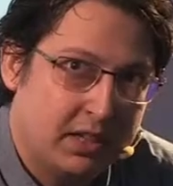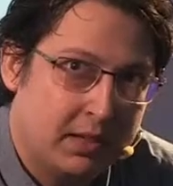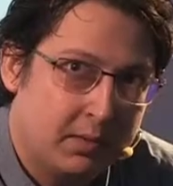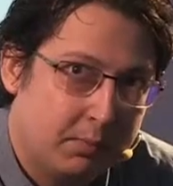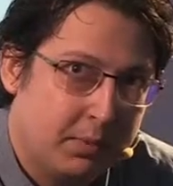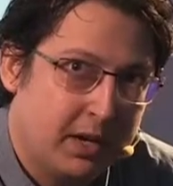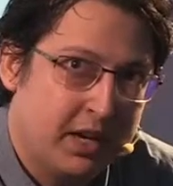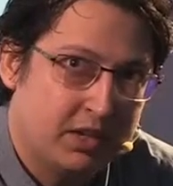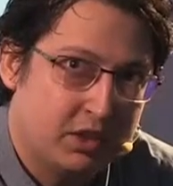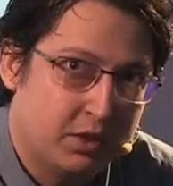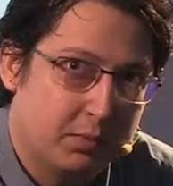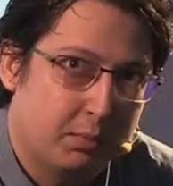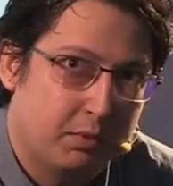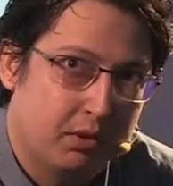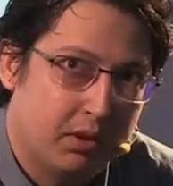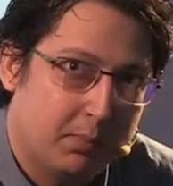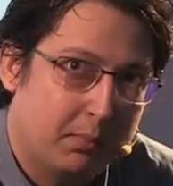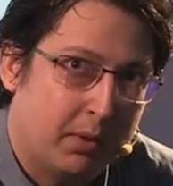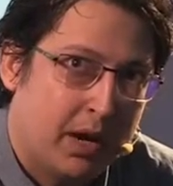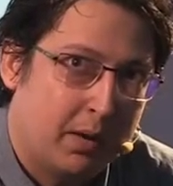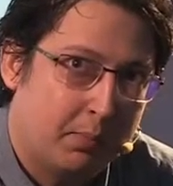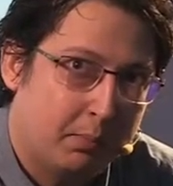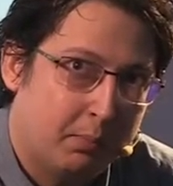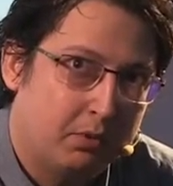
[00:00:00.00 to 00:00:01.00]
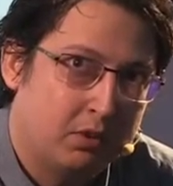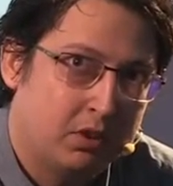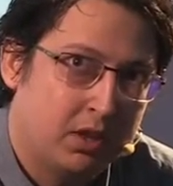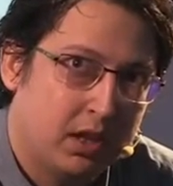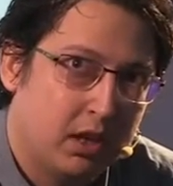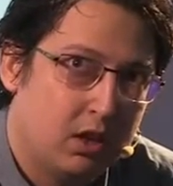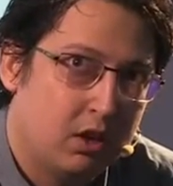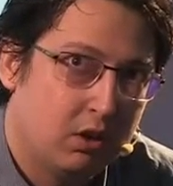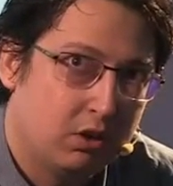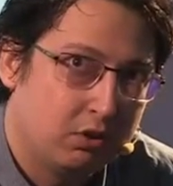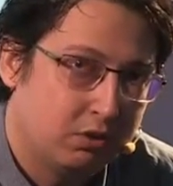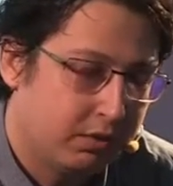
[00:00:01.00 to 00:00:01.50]
in principle, I put a
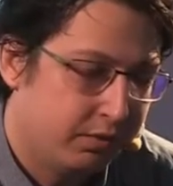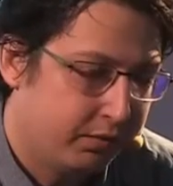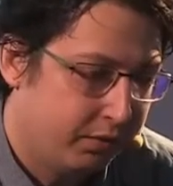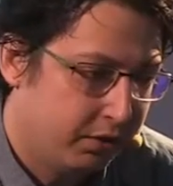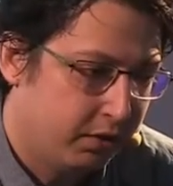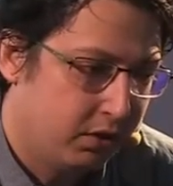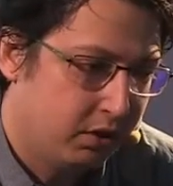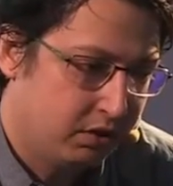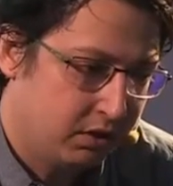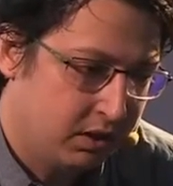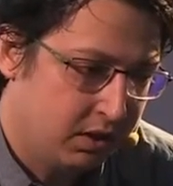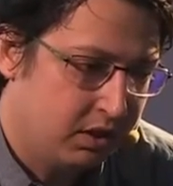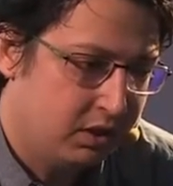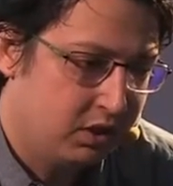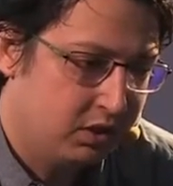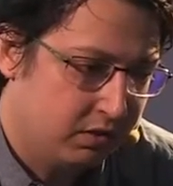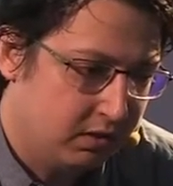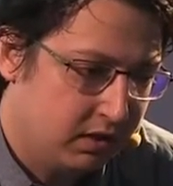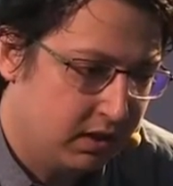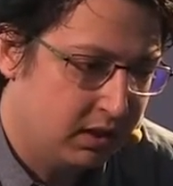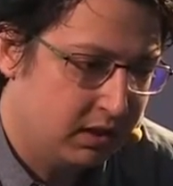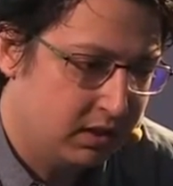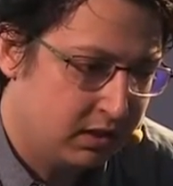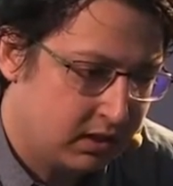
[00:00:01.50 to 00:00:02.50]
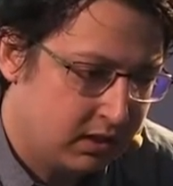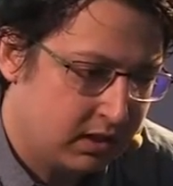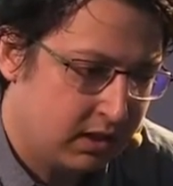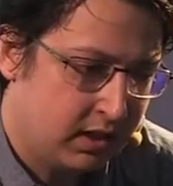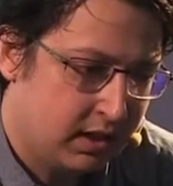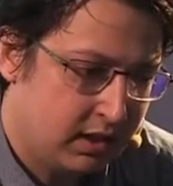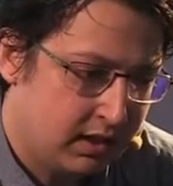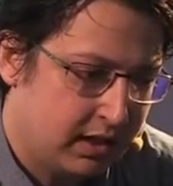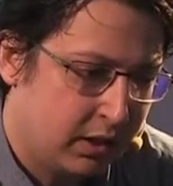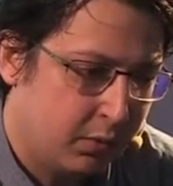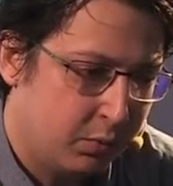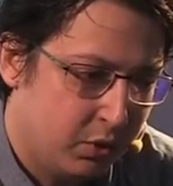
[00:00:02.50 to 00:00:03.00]
lot of thought into this,
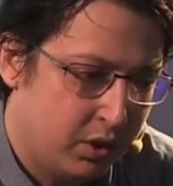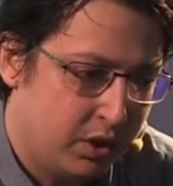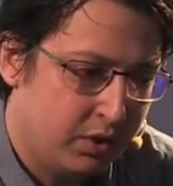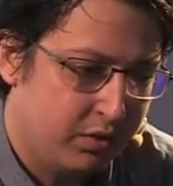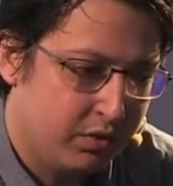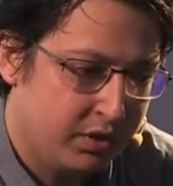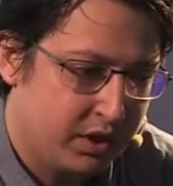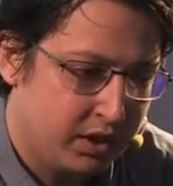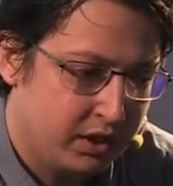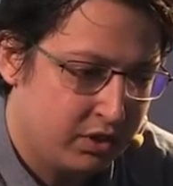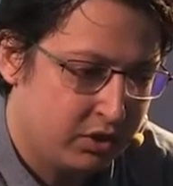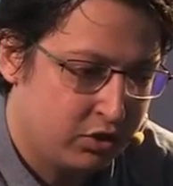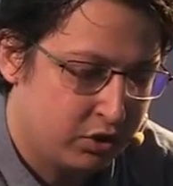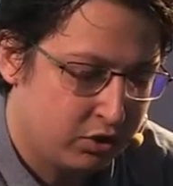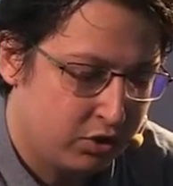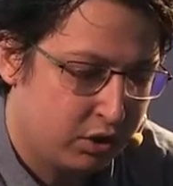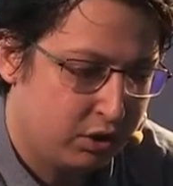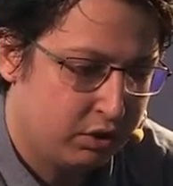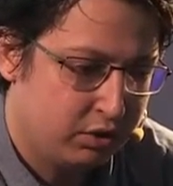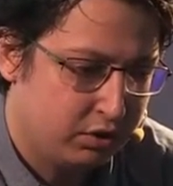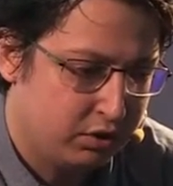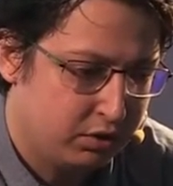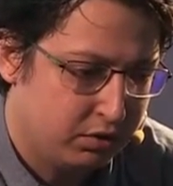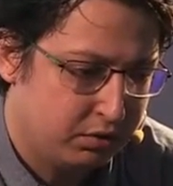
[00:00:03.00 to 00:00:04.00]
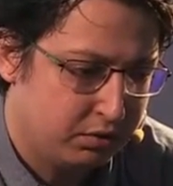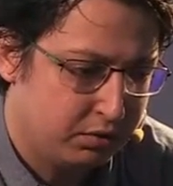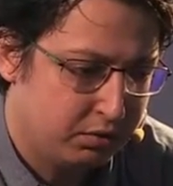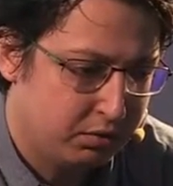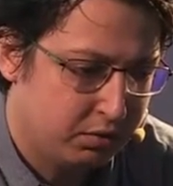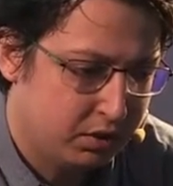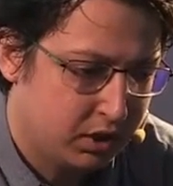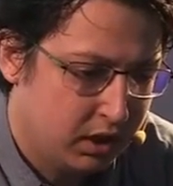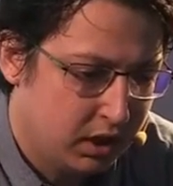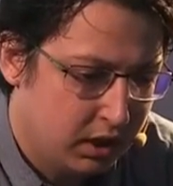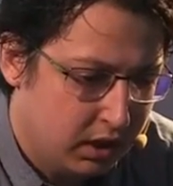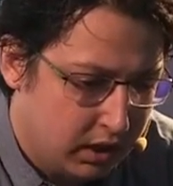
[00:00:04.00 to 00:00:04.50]
and I will resort to
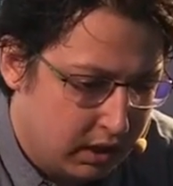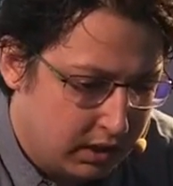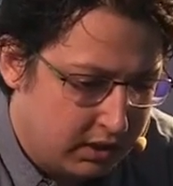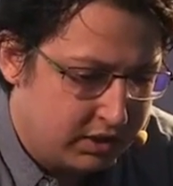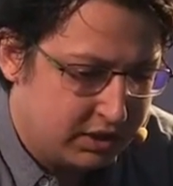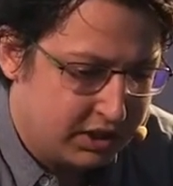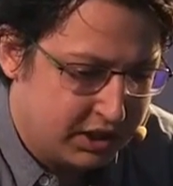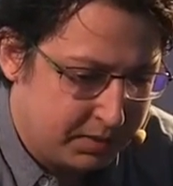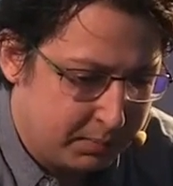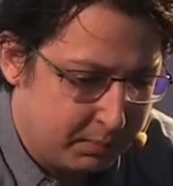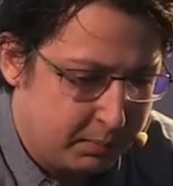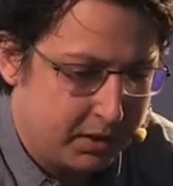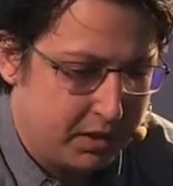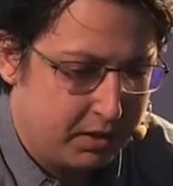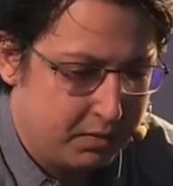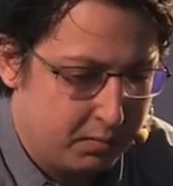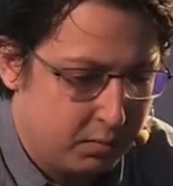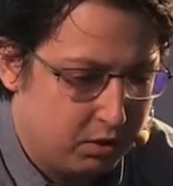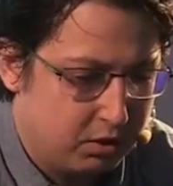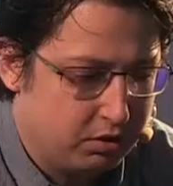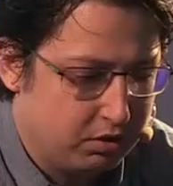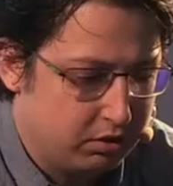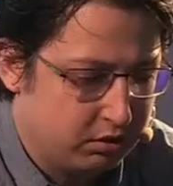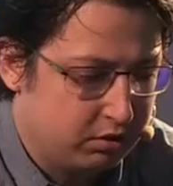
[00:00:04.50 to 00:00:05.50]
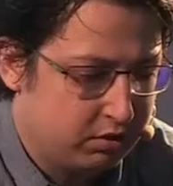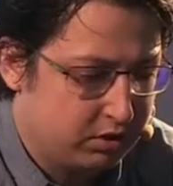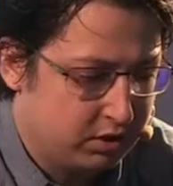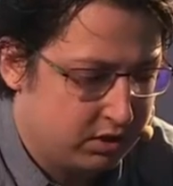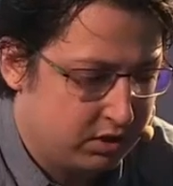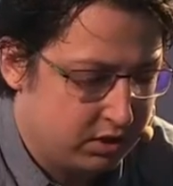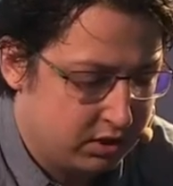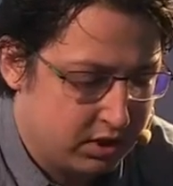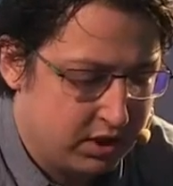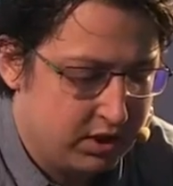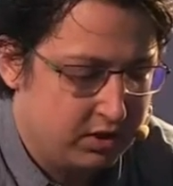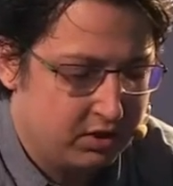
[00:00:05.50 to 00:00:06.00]
simpler models
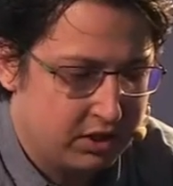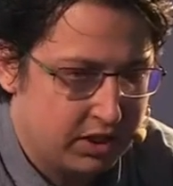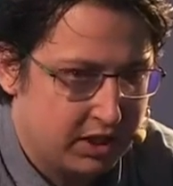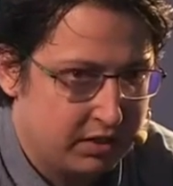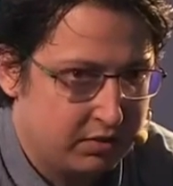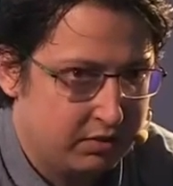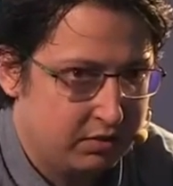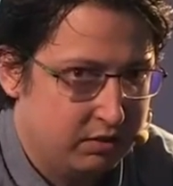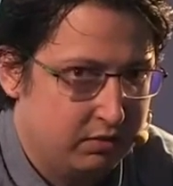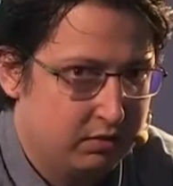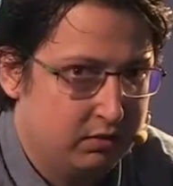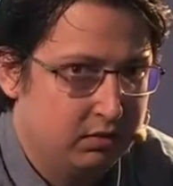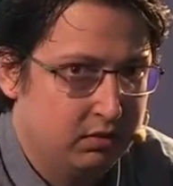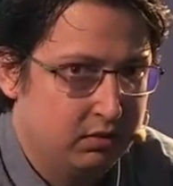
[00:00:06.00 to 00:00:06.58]
in general.